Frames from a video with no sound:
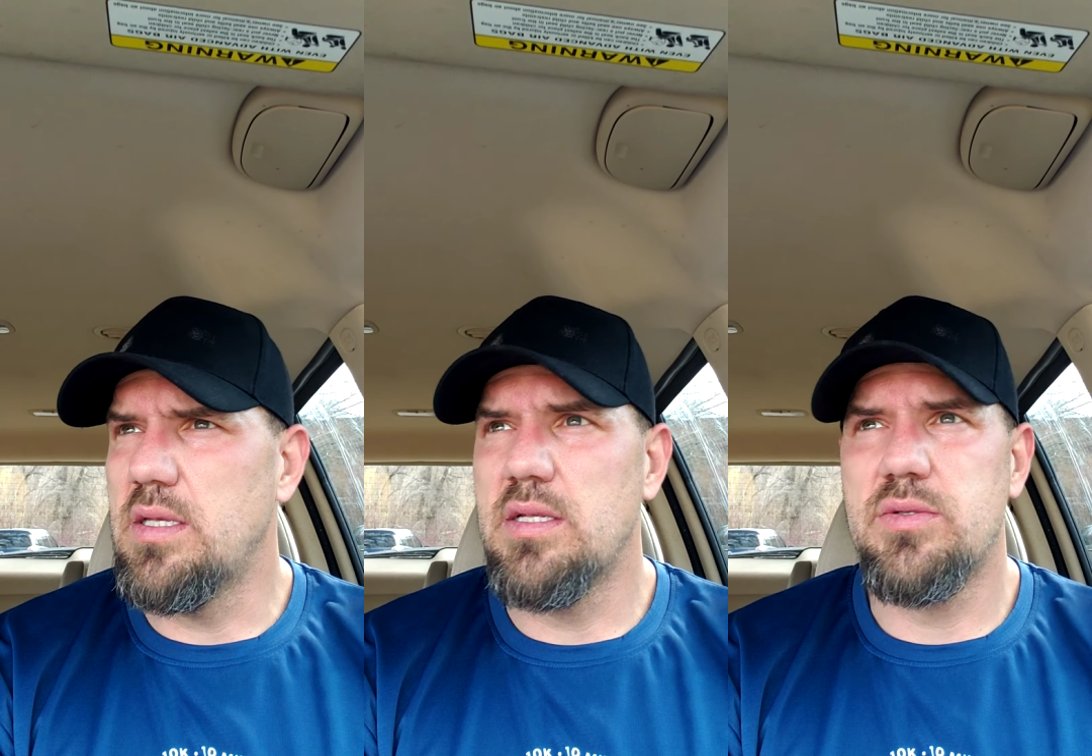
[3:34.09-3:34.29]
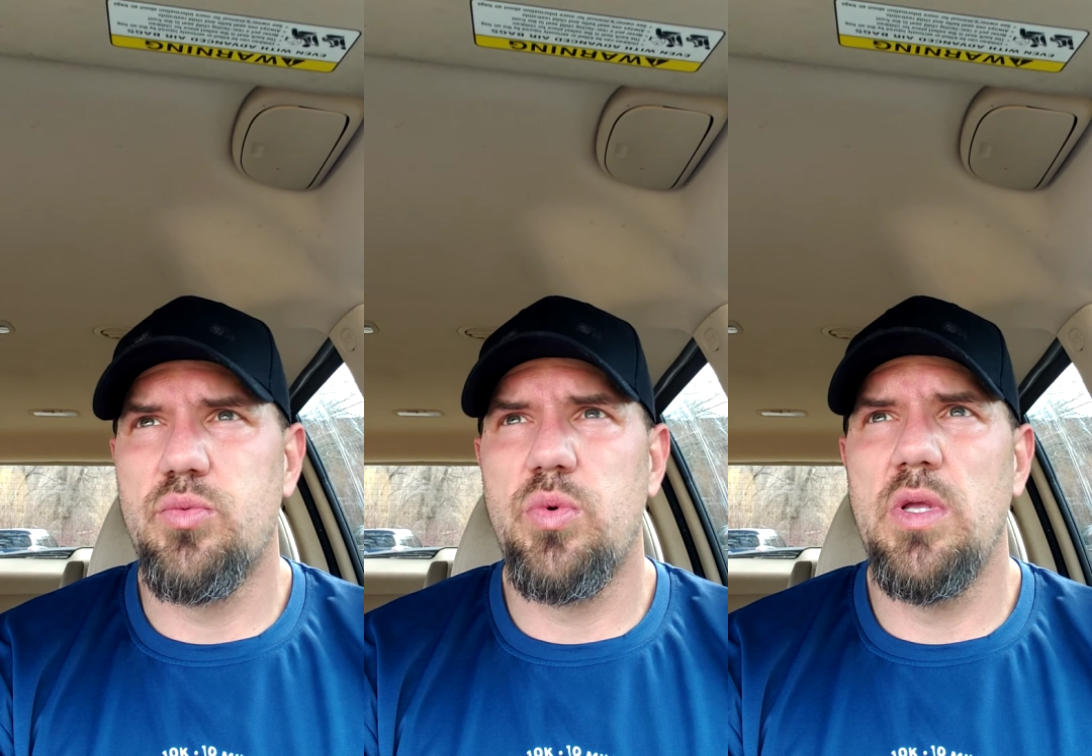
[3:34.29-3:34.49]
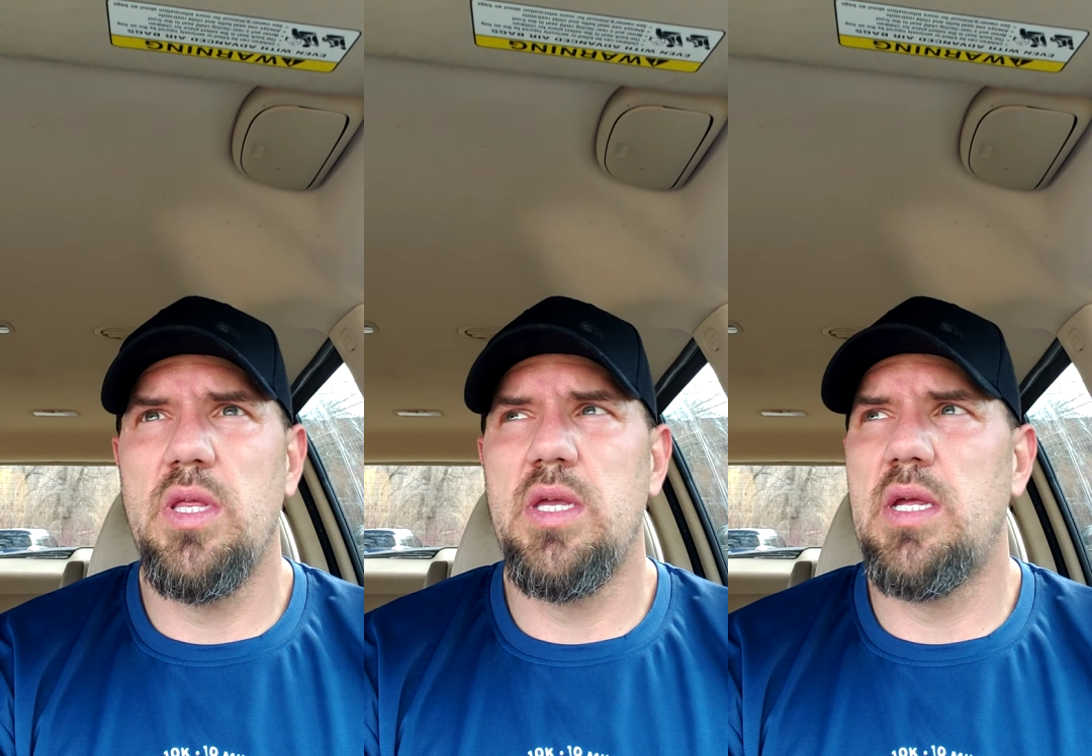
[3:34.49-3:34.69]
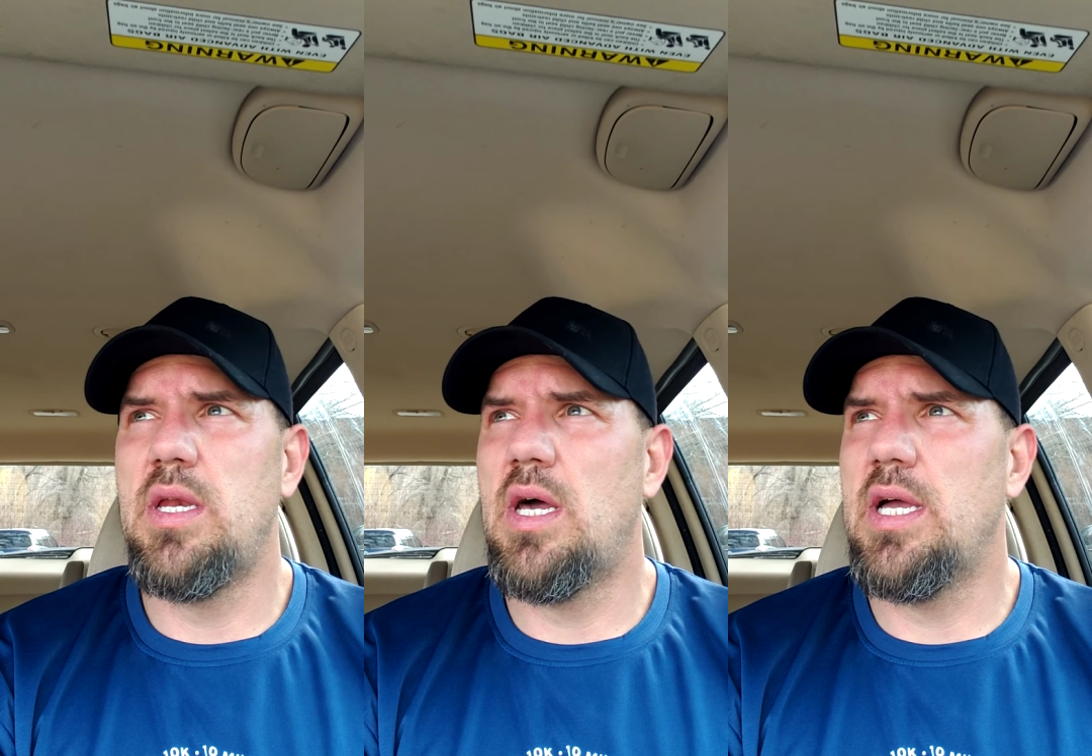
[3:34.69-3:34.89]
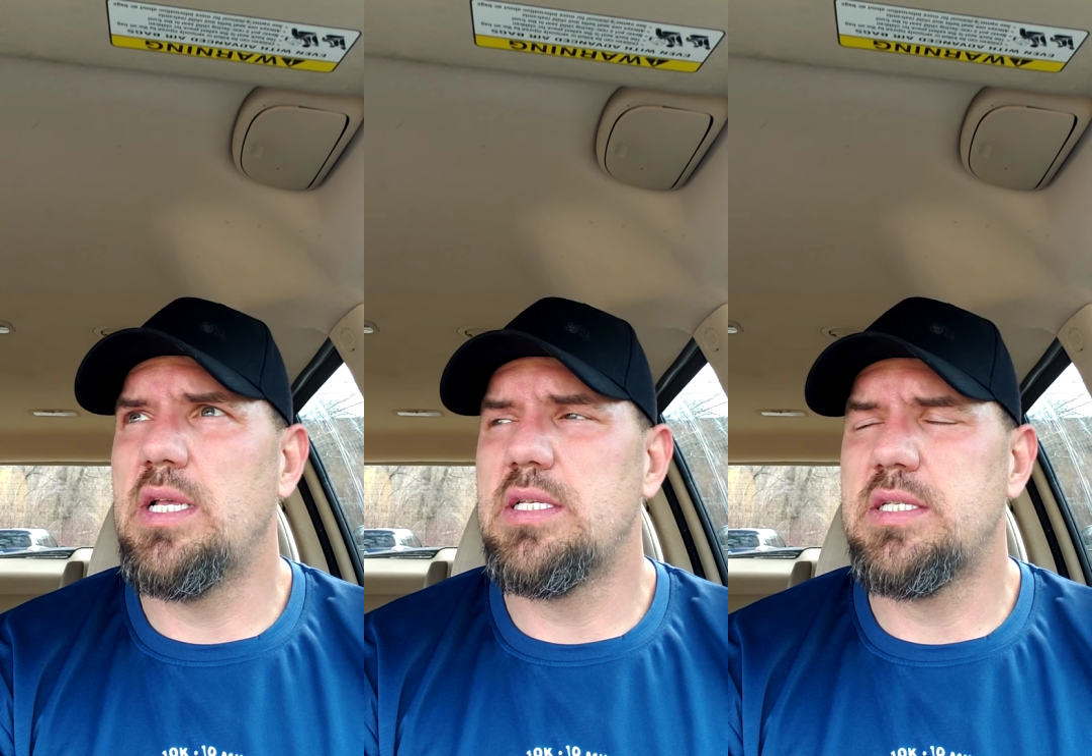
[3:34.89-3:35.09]
it's really a
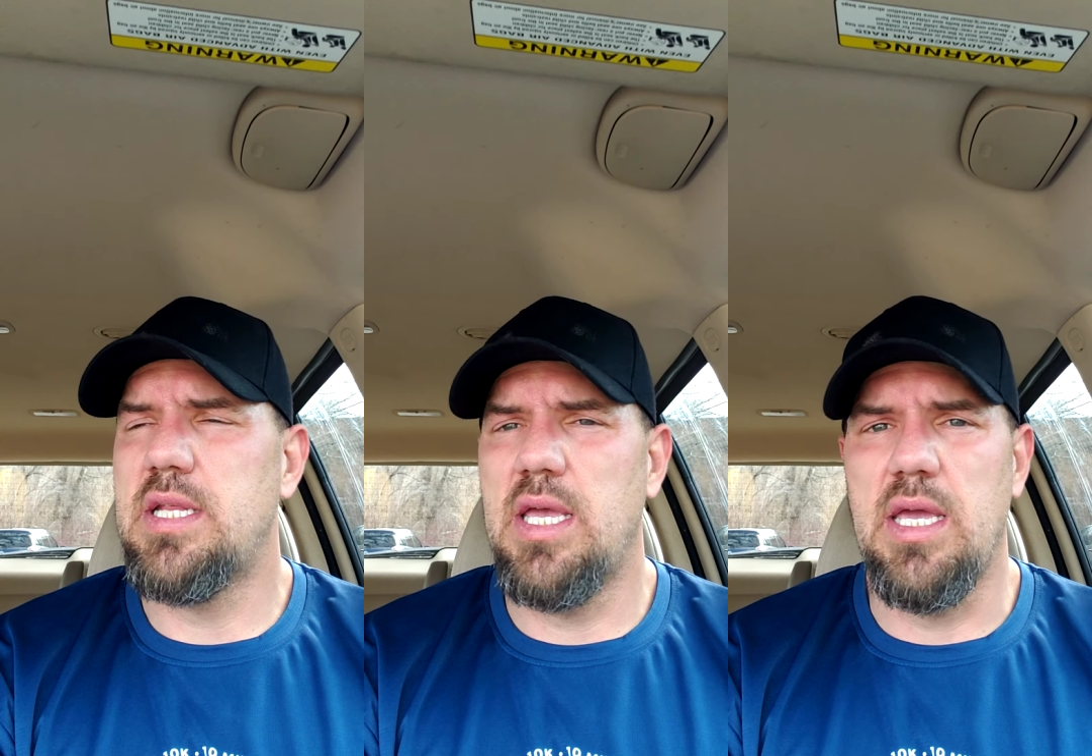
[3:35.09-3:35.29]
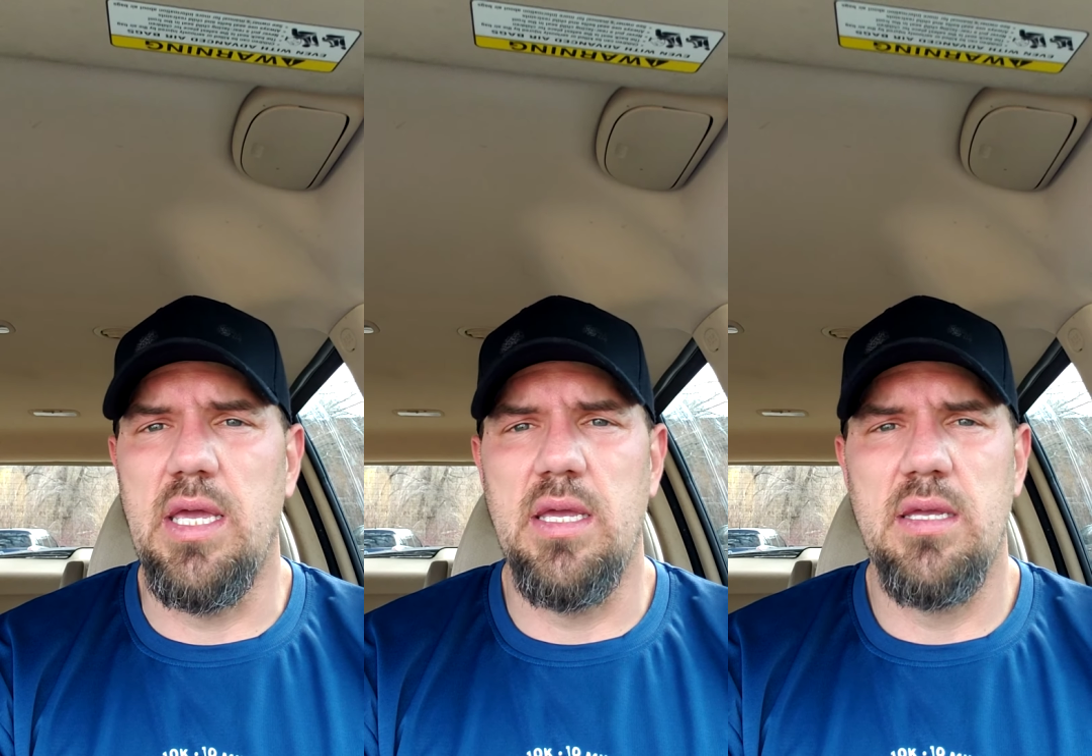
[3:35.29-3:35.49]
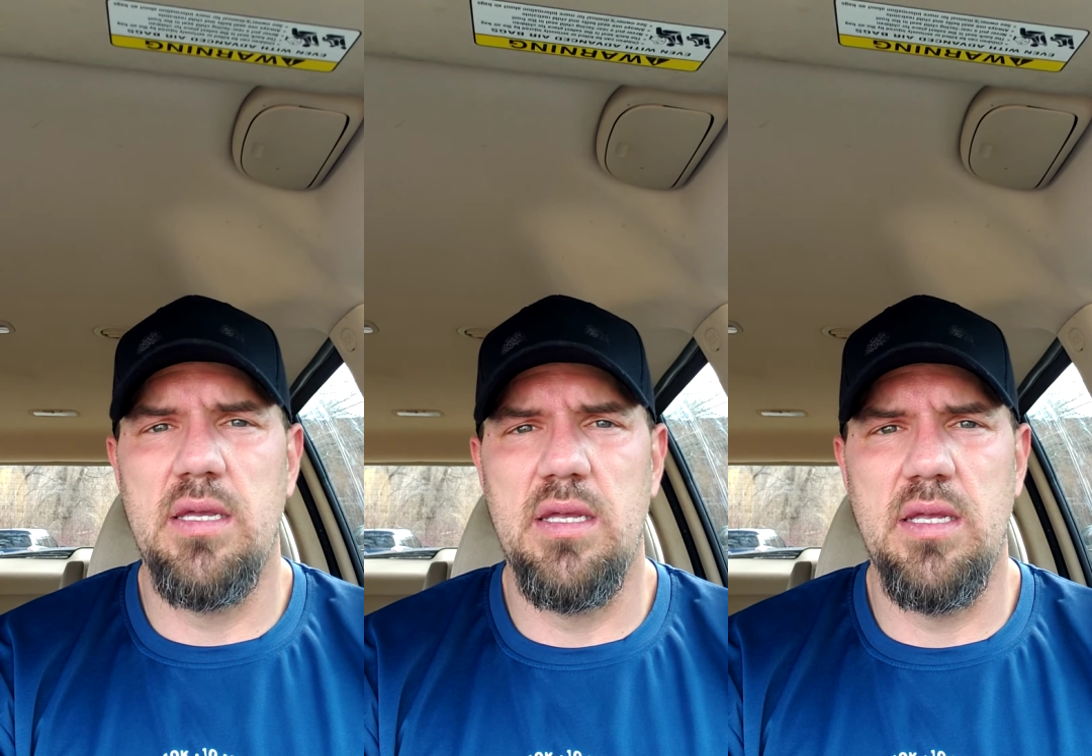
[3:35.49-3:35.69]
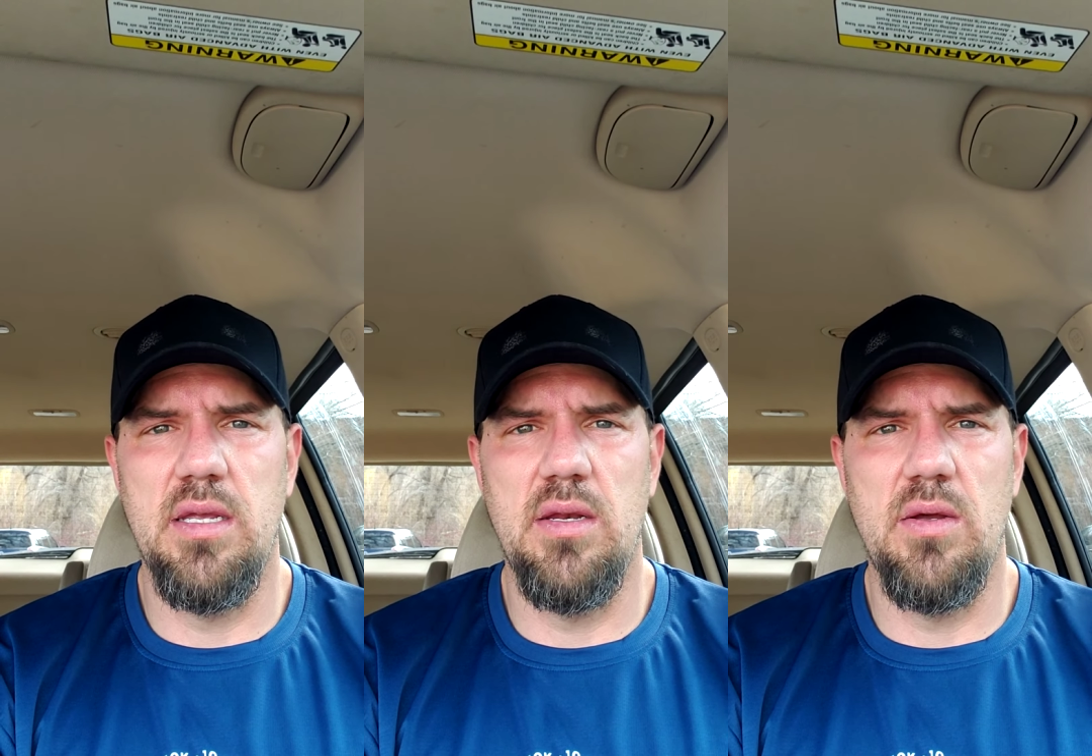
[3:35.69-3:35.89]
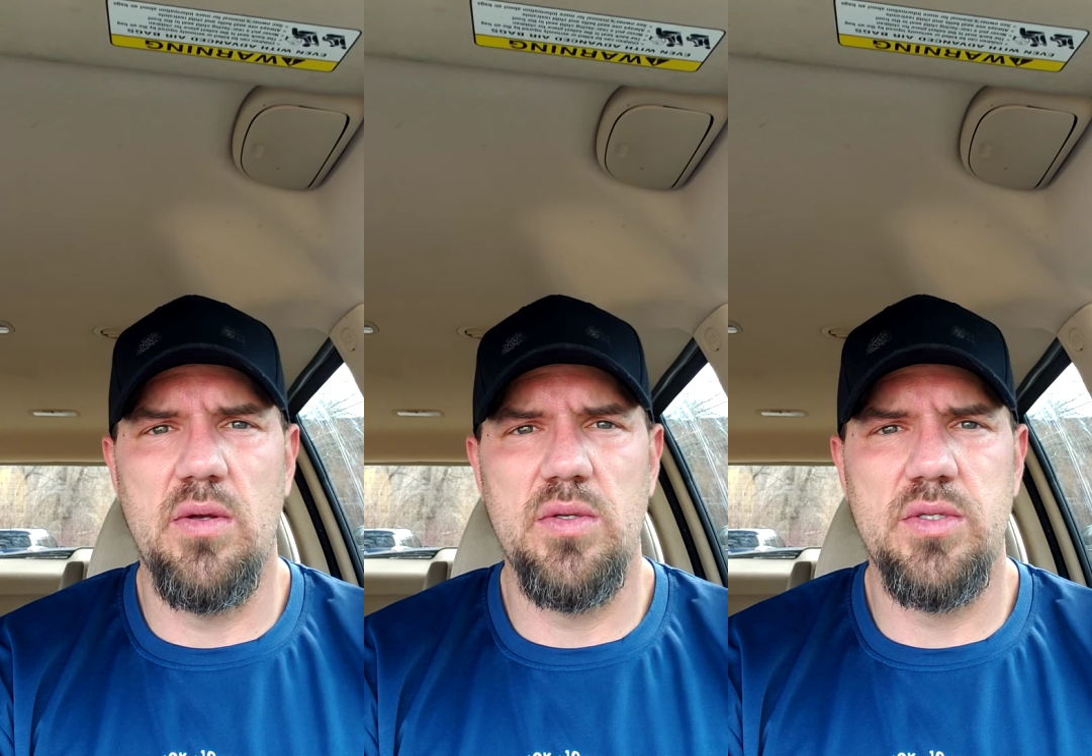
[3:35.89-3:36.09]
nice day, you know.